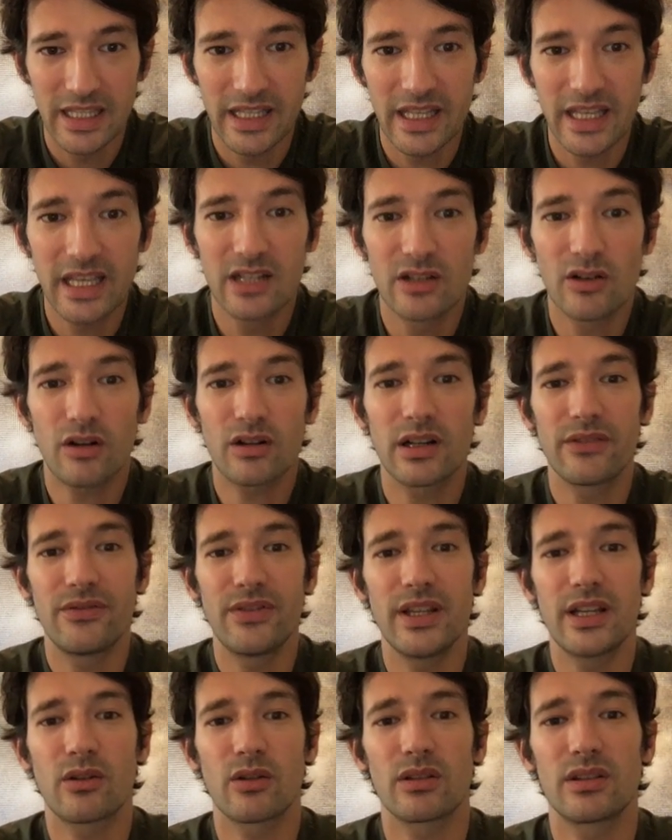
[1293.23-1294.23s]

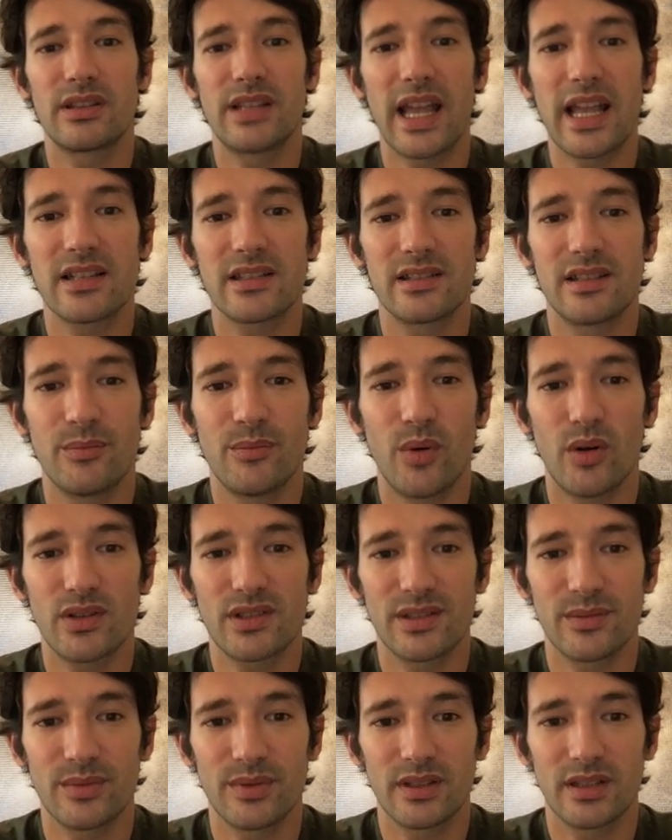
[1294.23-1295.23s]
Iconography contains the
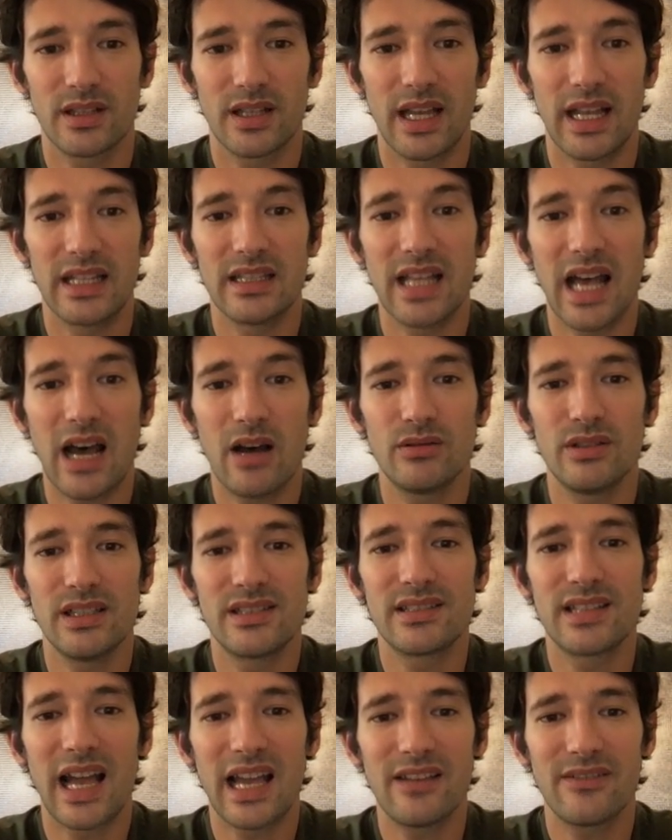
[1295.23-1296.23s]
possible, and now
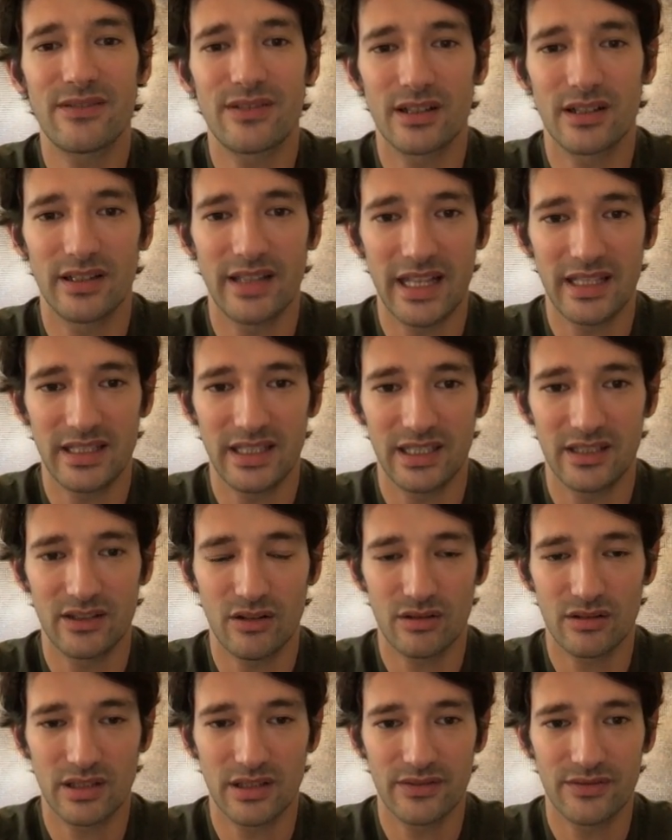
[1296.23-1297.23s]
decipher that
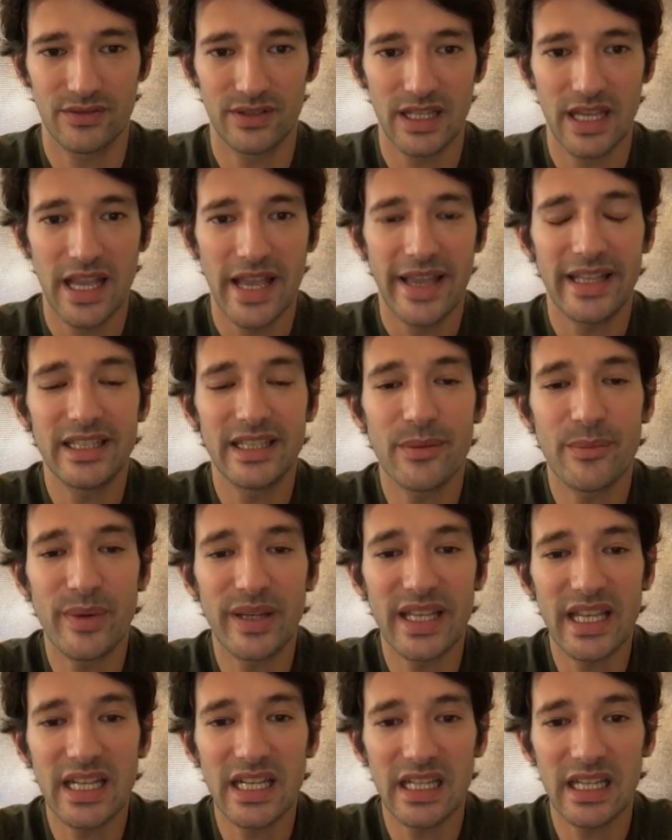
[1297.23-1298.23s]
iconography. In the
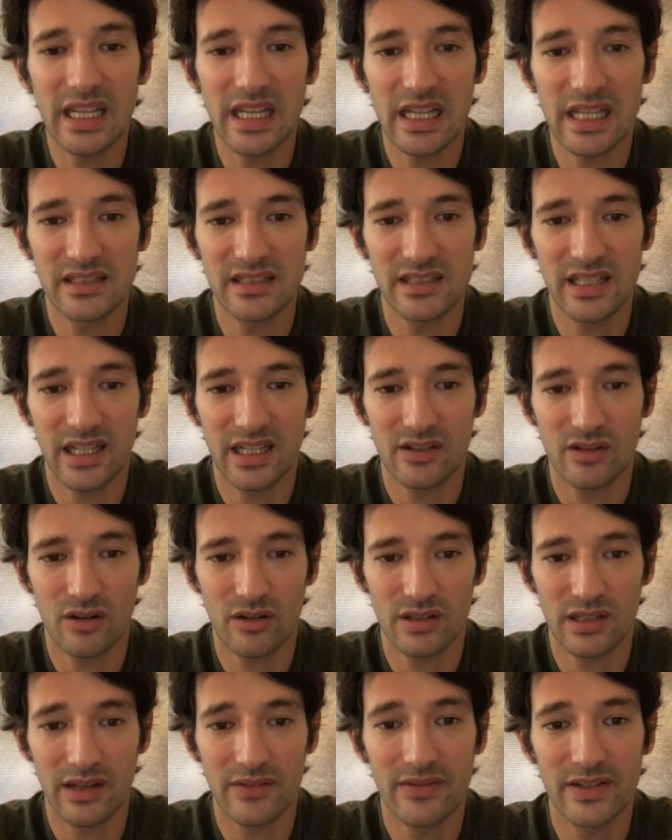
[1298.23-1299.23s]
beginning is the
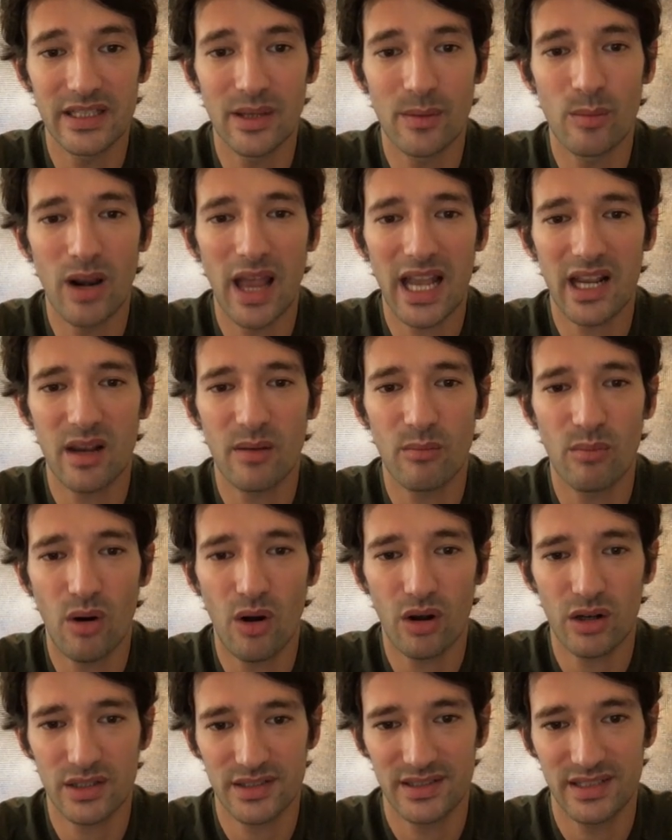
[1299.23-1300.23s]
iconography, the black
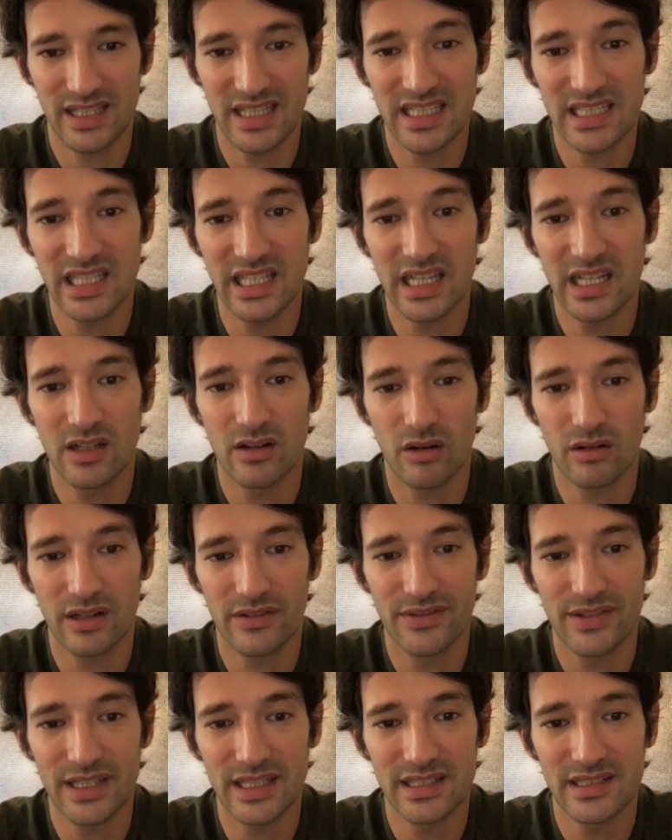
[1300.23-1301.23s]
box is the
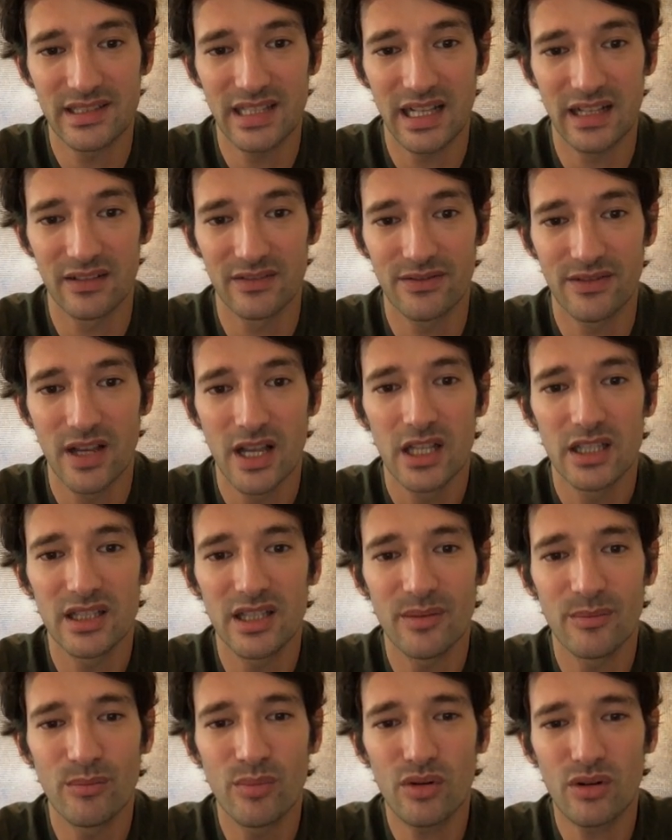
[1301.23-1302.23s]
iconography itself.
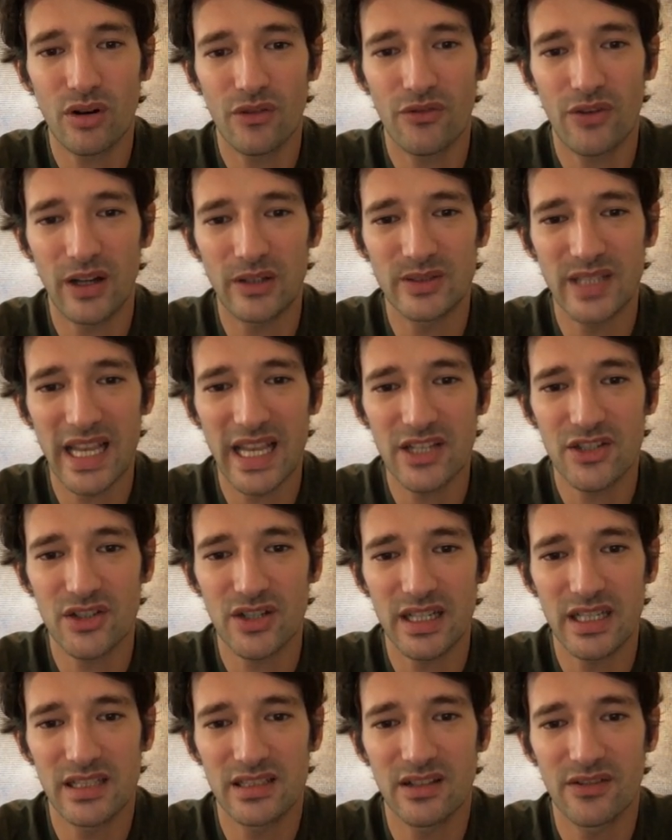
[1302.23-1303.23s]
The book of
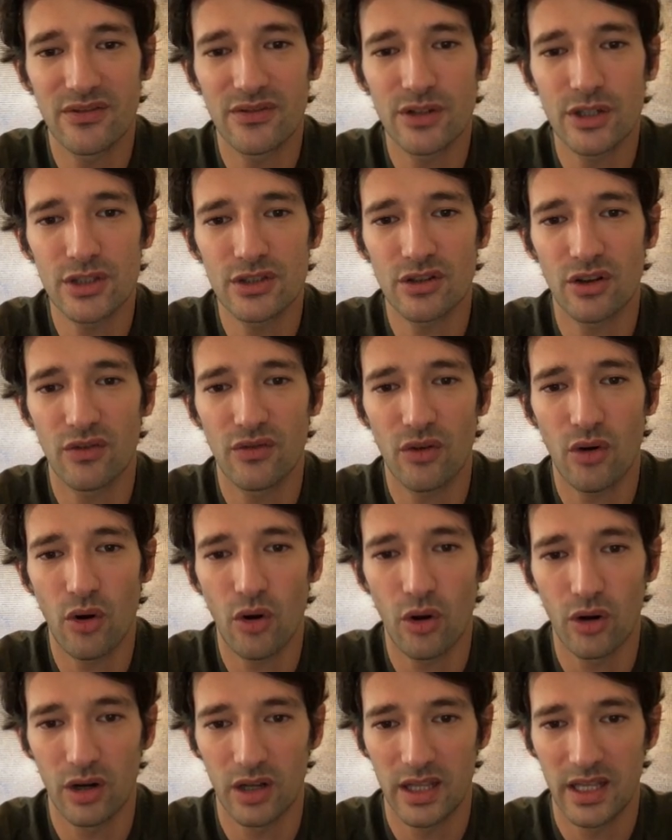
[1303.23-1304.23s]
foundation is the first of
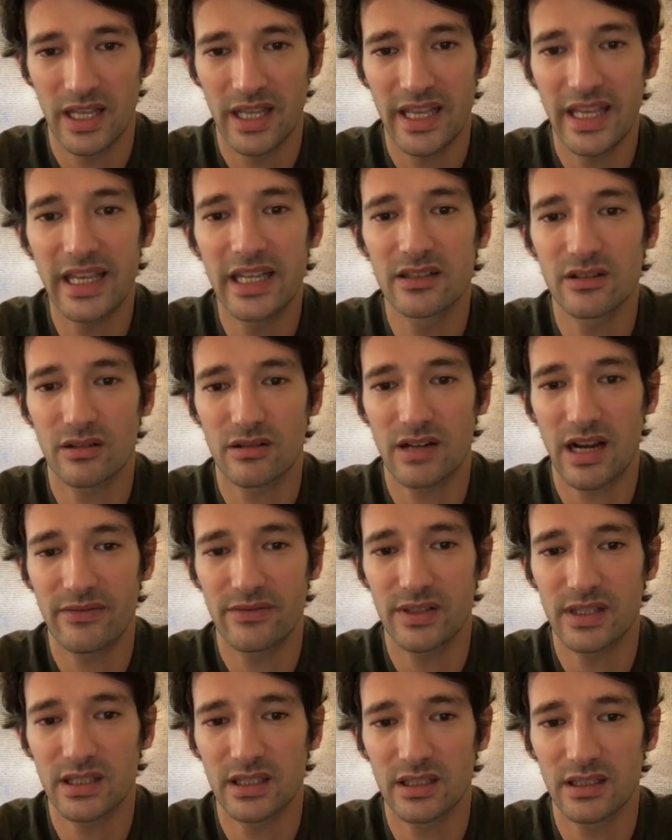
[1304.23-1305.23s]
all
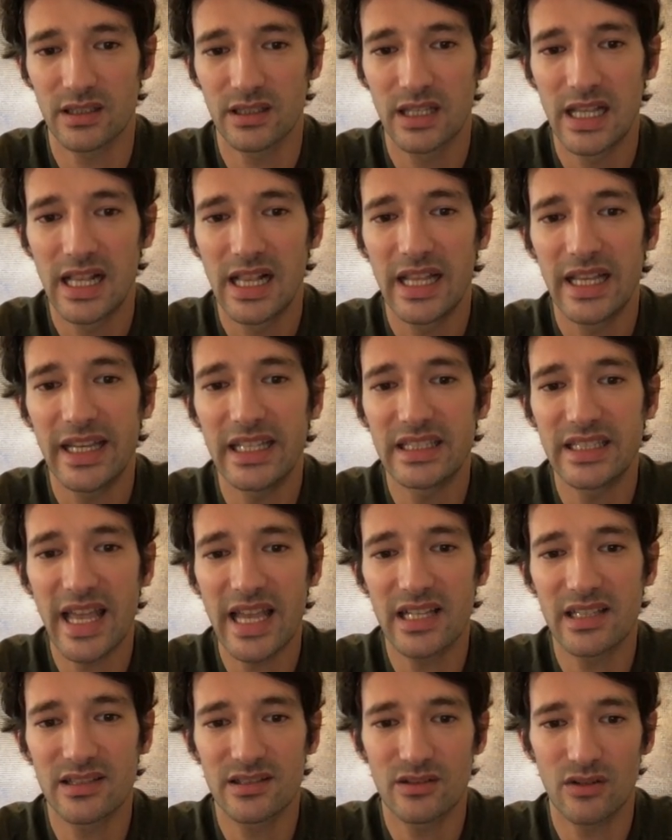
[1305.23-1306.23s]
iconographical. He
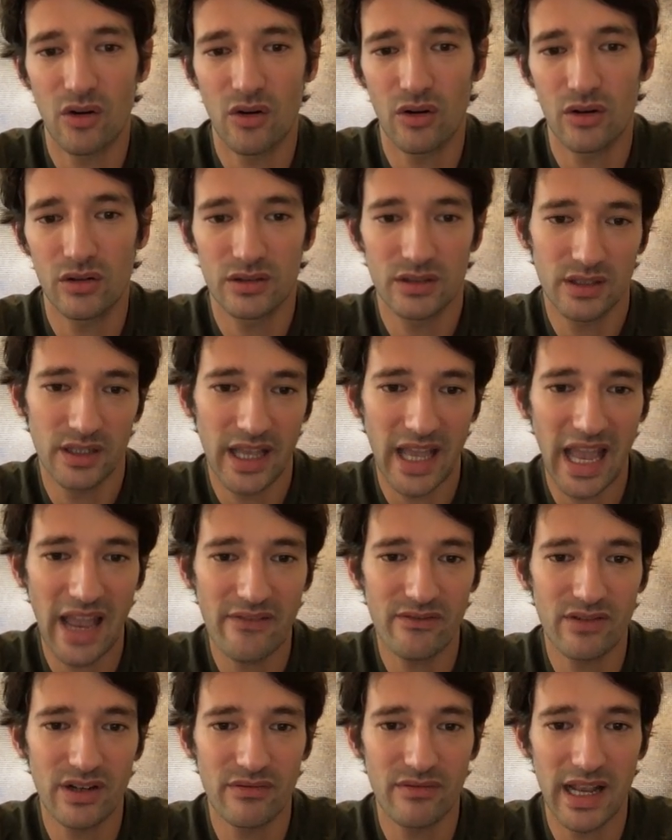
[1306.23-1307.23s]
takes on
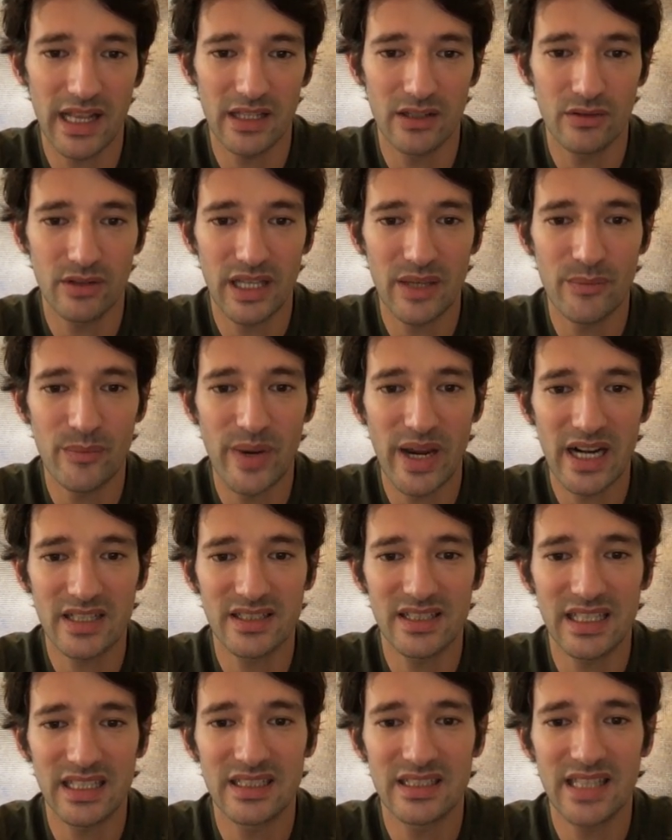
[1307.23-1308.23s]
every value, he bears
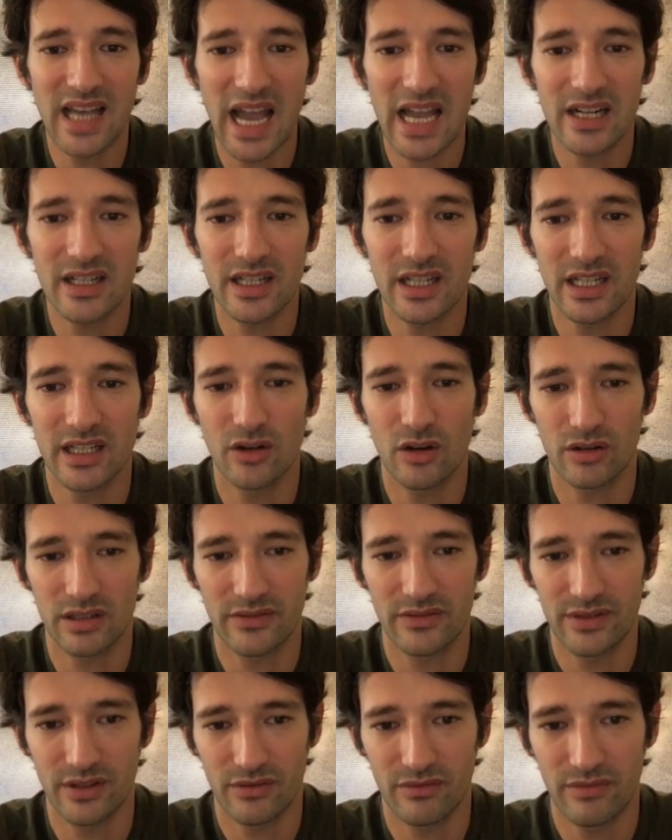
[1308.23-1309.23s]
the entire
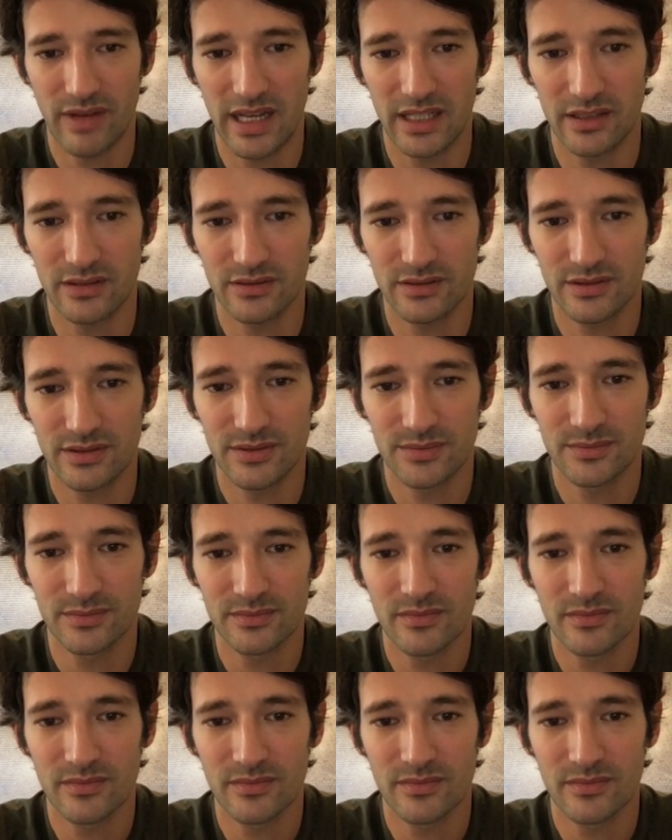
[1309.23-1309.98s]
iconography of values.